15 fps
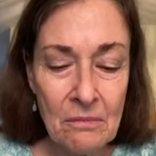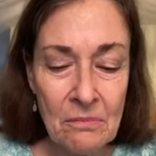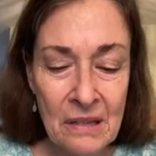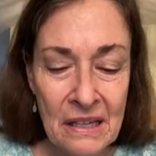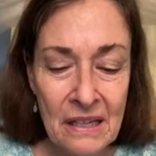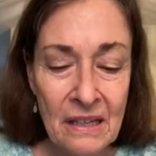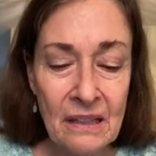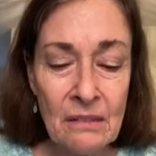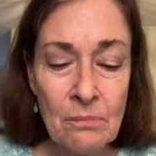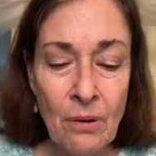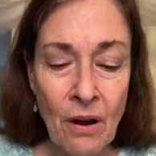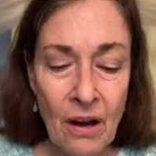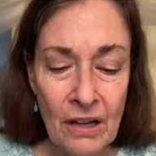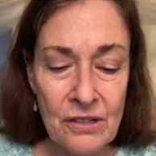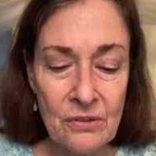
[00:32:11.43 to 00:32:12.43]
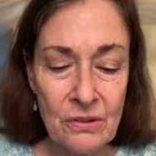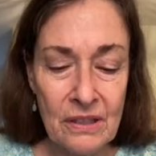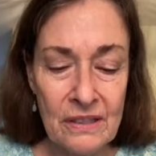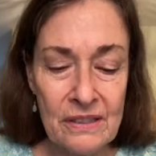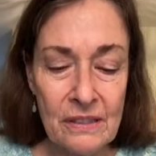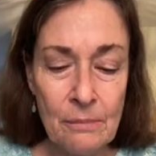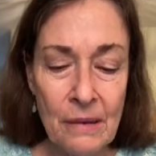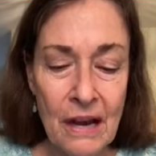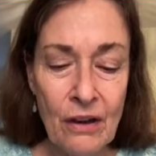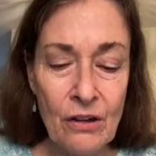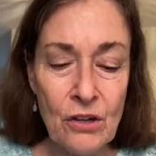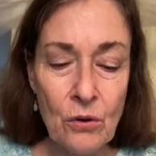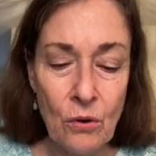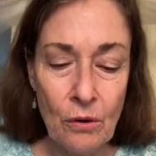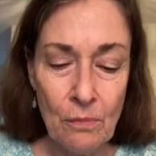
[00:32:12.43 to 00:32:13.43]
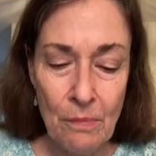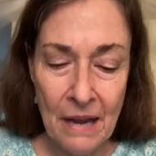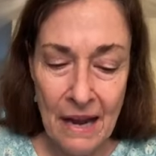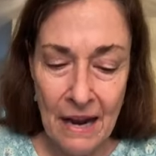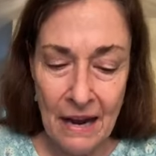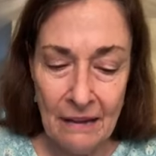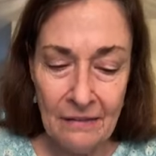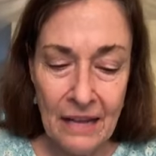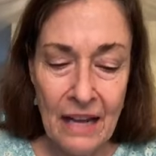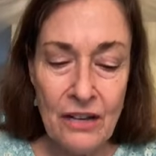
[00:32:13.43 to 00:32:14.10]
be in ponderance about your path